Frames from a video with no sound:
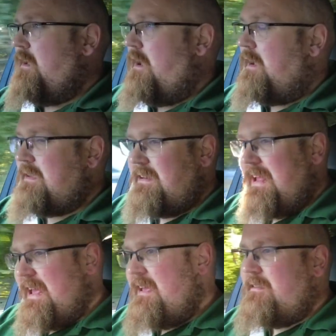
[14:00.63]
I can
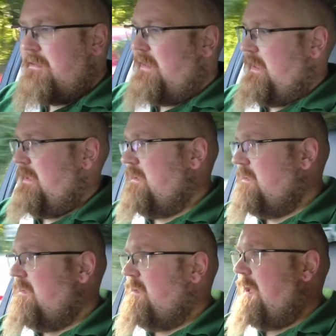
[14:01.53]
easily
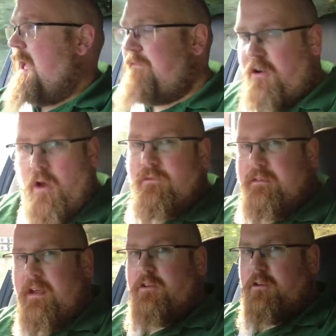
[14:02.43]
have a
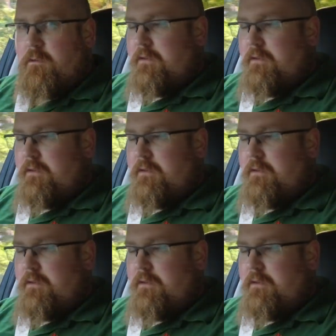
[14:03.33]
conversation with